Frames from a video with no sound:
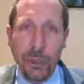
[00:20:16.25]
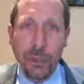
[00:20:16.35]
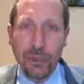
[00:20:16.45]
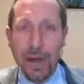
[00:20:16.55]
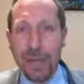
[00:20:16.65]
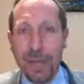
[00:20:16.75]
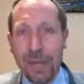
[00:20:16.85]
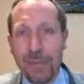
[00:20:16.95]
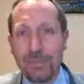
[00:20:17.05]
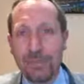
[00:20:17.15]
What do I
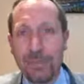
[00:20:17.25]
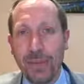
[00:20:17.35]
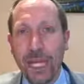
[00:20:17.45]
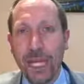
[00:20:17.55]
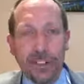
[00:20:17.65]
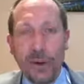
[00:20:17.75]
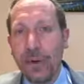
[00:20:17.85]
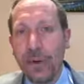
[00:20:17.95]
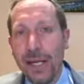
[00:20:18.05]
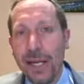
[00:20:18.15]
mean?
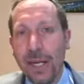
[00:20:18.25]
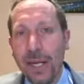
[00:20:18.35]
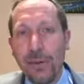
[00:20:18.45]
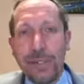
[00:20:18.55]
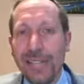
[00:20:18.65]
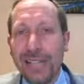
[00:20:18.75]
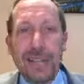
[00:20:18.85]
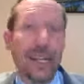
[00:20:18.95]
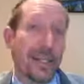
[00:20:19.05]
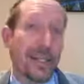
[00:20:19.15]
So we
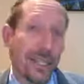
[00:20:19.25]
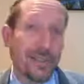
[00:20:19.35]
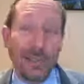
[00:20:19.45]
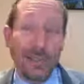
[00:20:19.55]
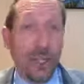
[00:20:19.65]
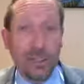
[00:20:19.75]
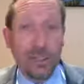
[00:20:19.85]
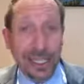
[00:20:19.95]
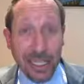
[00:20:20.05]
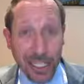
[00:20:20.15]
said that if somebody
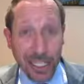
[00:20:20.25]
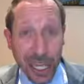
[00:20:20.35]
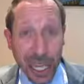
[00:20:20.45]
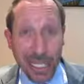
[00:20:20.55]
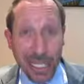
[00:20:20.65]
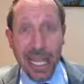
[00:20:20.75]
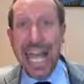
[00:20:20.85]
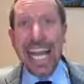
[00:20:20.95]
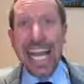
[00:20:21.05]
holds a gun to your head